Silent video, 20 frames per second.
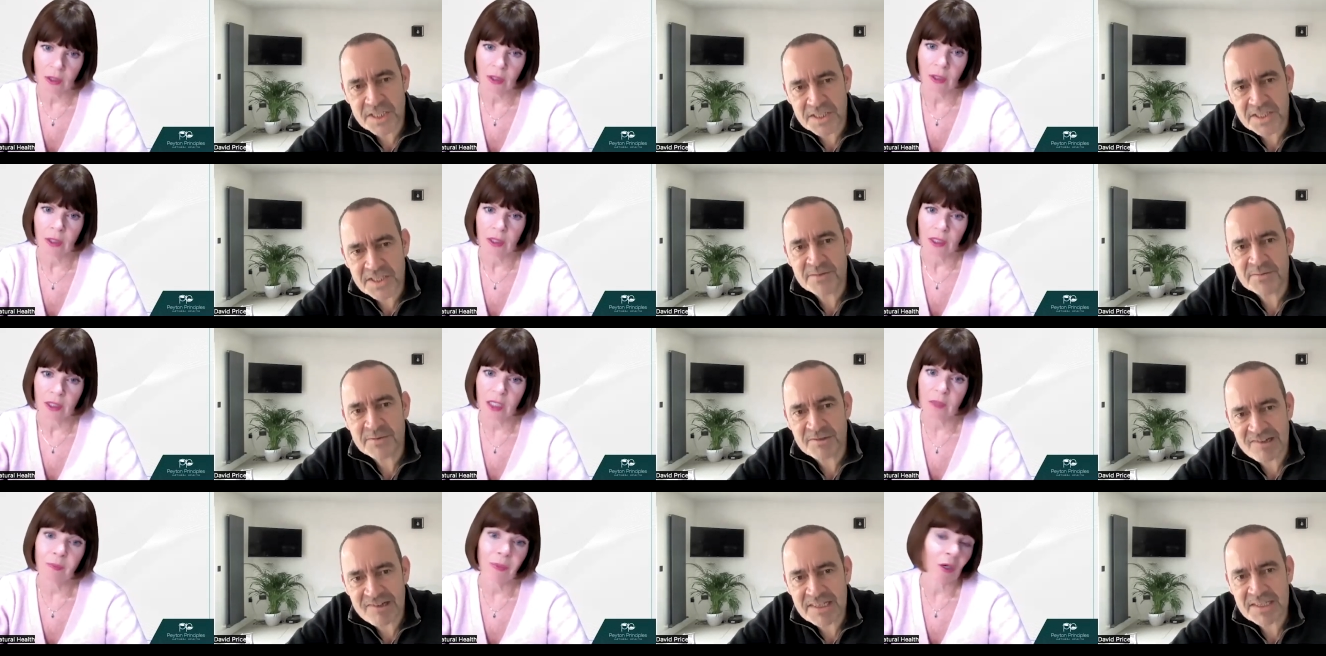Speaker 1: So
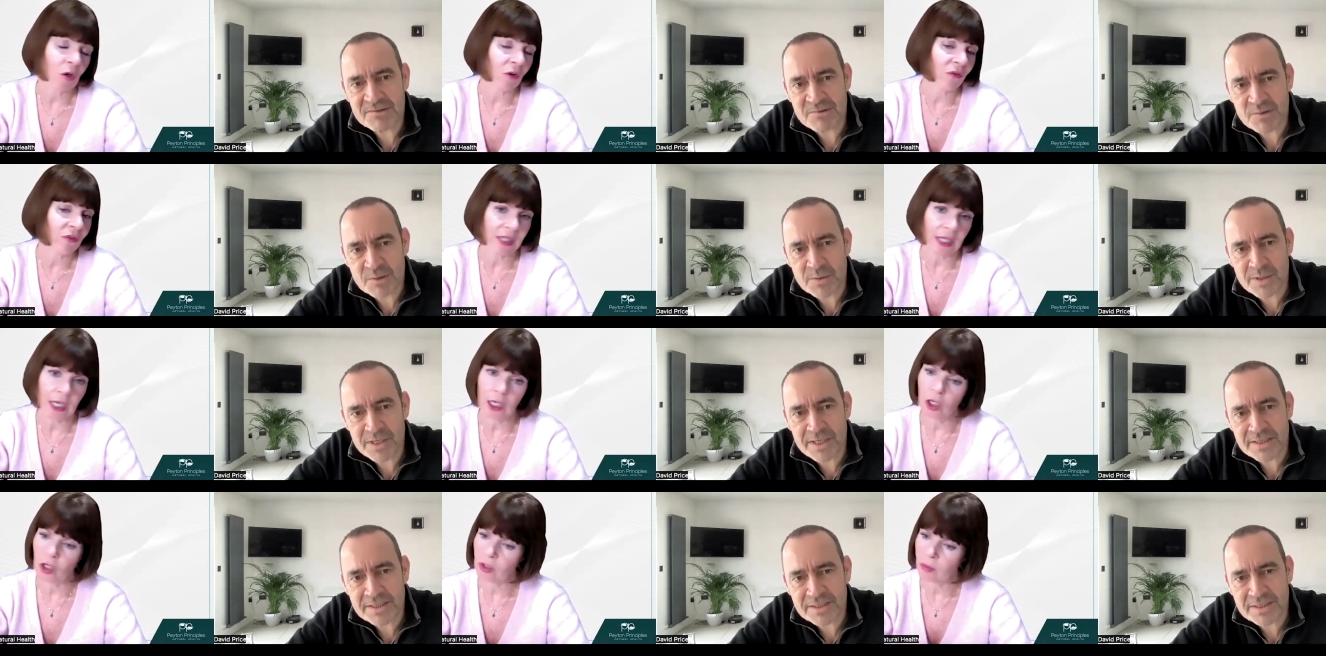there's been obviously a
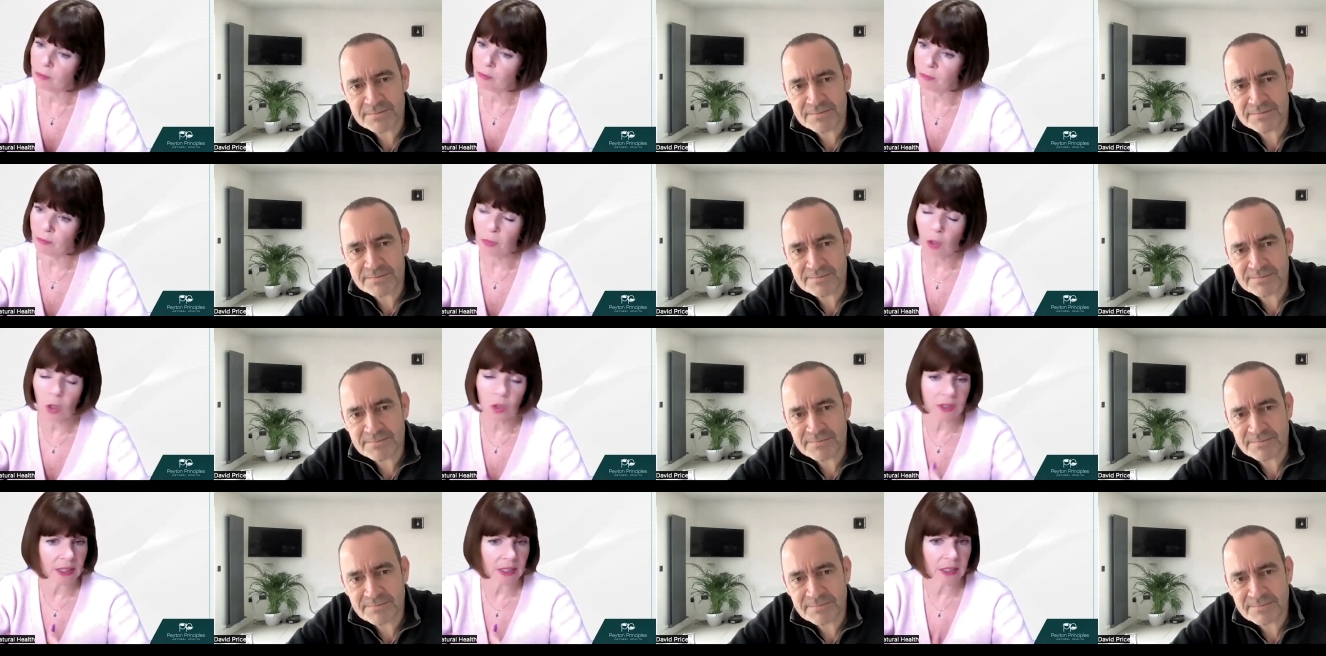lot of
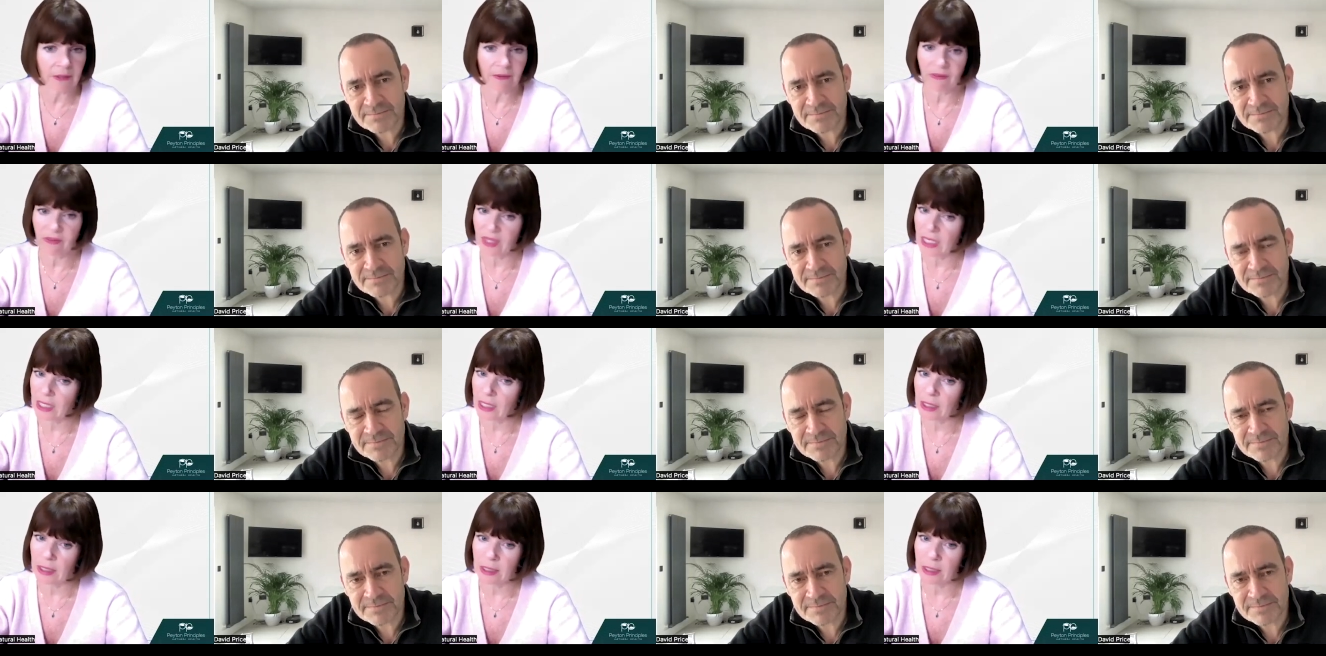positive
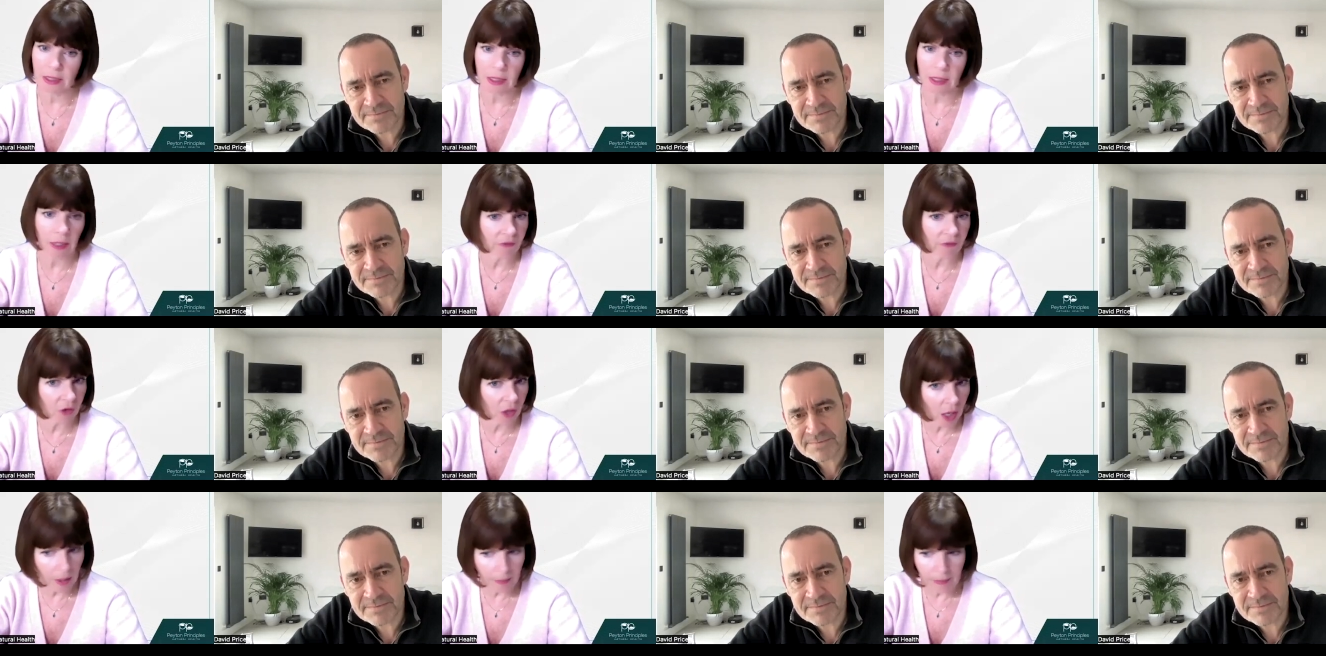things that have
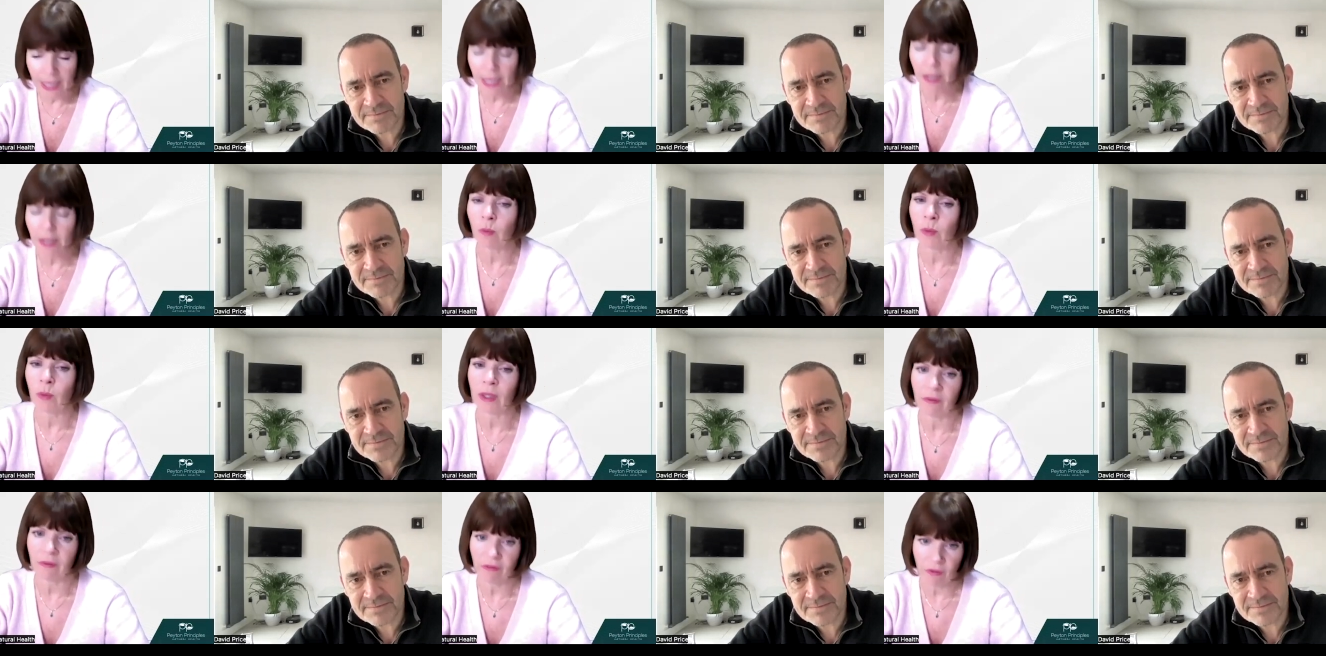come out
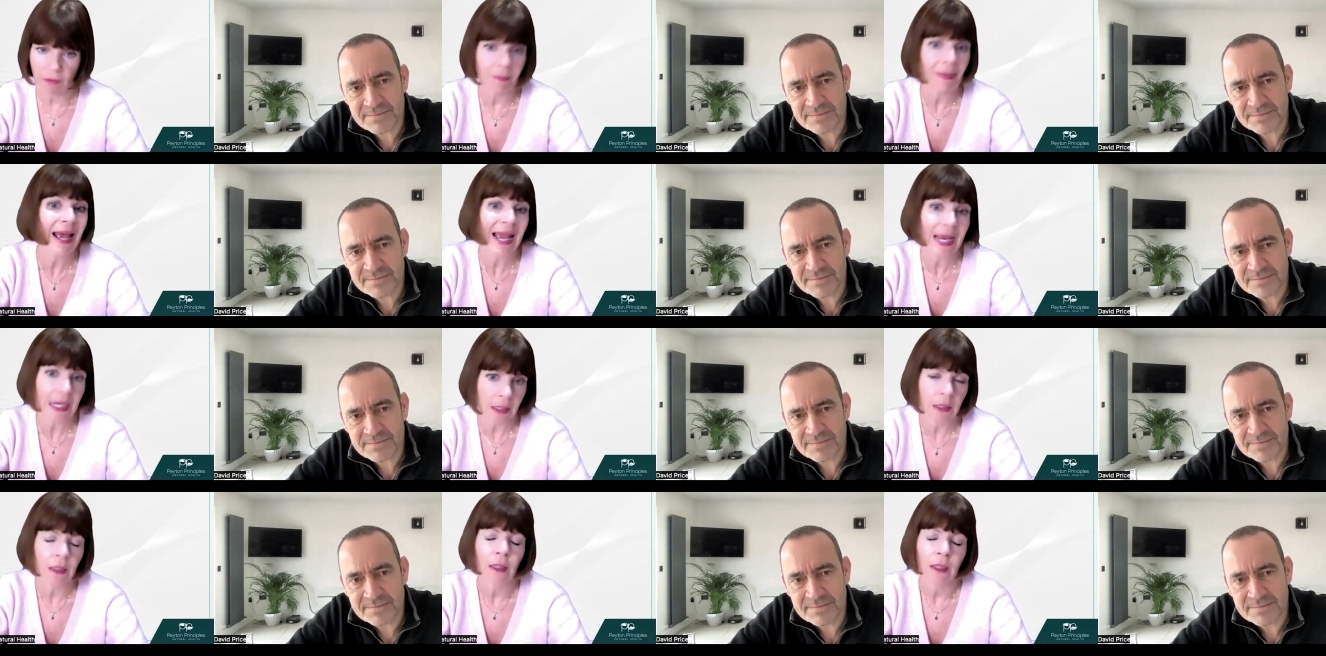with for
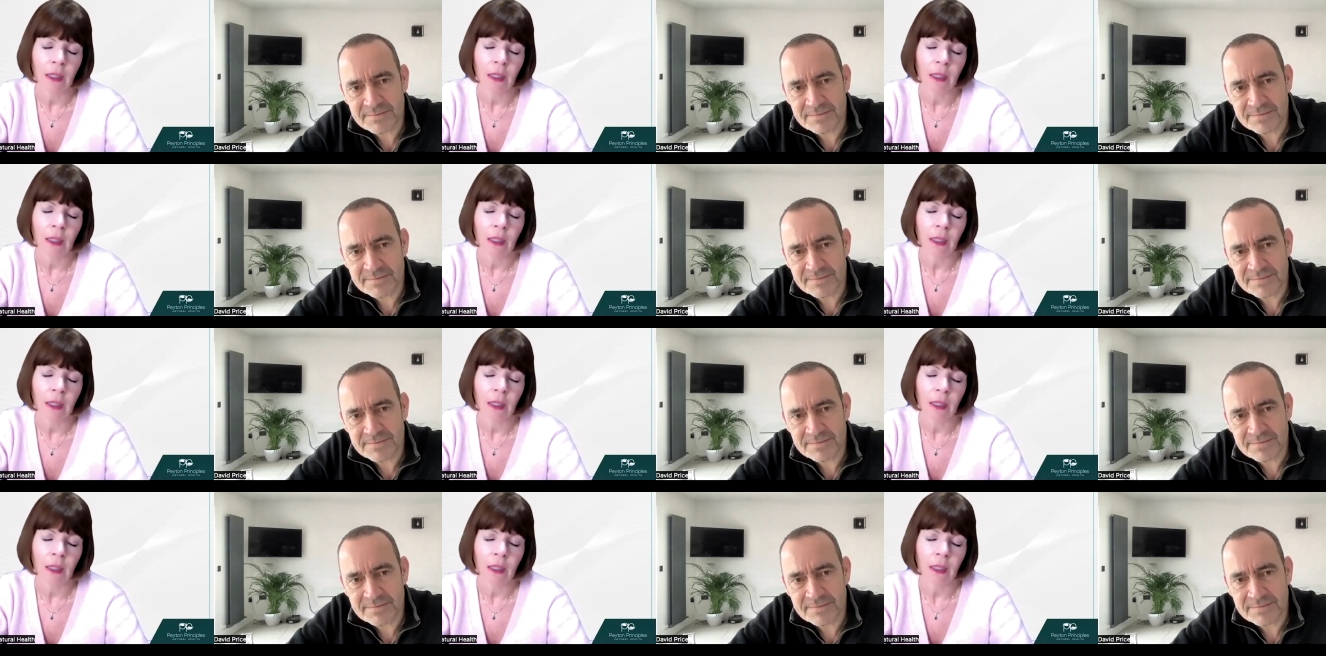men